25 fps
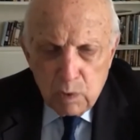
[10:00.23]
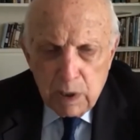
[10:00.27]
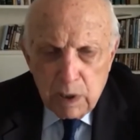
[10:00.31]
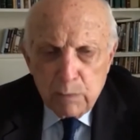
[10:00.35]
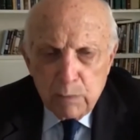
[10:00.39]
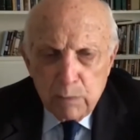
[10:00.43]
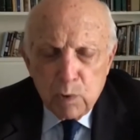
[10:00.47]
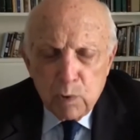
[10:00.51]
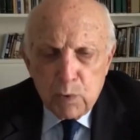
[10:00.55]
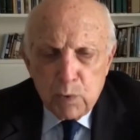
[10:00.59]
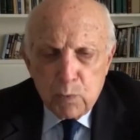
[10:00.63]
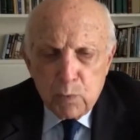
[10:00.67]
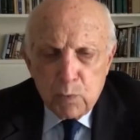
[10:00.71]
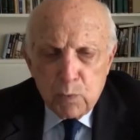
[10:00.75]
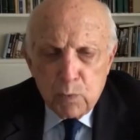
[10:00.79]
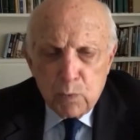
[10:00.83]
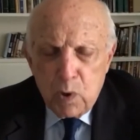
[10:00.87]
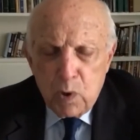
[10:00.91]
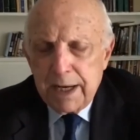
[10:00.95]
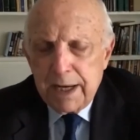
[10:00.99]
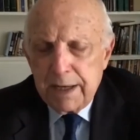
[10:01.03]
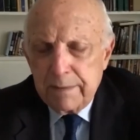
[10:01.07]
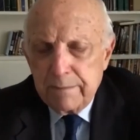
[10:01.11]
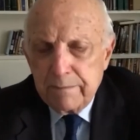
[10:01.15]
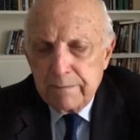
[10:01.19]
we would
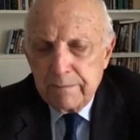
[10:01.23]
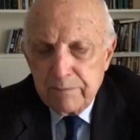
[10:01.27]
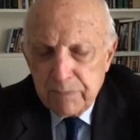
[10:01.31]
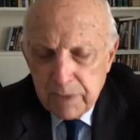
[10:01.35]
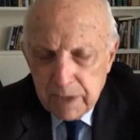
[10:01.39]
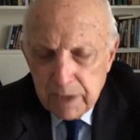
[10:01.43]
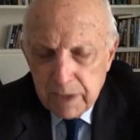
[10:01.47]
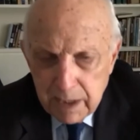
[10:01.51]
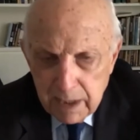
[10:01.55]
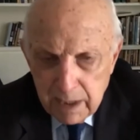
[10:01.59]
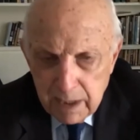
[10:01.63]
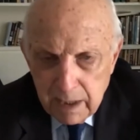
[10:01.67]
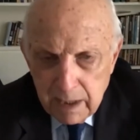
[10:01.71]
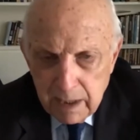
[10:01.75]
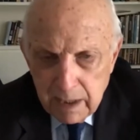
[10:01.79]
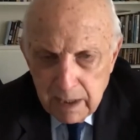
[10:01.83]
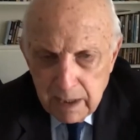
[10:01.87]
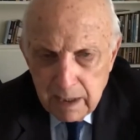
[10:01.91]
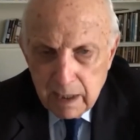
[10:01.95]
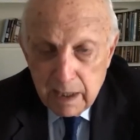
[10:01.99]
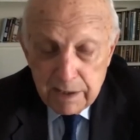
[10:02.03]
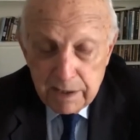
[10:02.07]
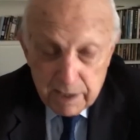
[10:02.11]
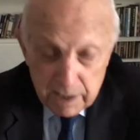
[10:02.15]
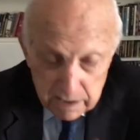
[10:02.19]
win.
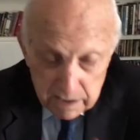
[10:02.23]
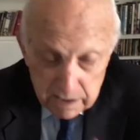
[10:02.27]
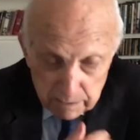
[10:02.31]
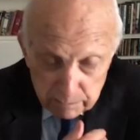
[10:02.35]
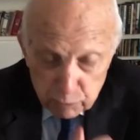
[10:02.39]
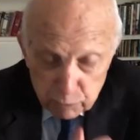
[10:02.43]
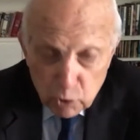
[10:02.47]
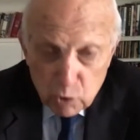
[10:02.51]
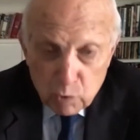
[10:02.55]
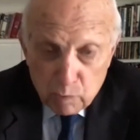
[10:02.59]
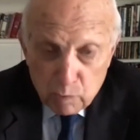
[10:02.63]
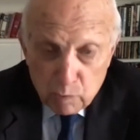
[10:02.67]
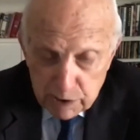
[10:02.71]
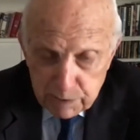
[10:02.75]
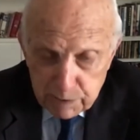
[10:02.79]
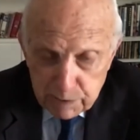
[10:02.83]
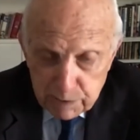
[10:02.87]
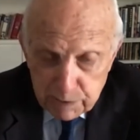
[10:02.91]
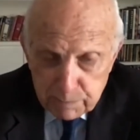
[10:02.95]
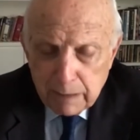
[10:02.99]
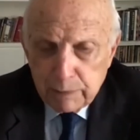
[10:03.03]
I think the book was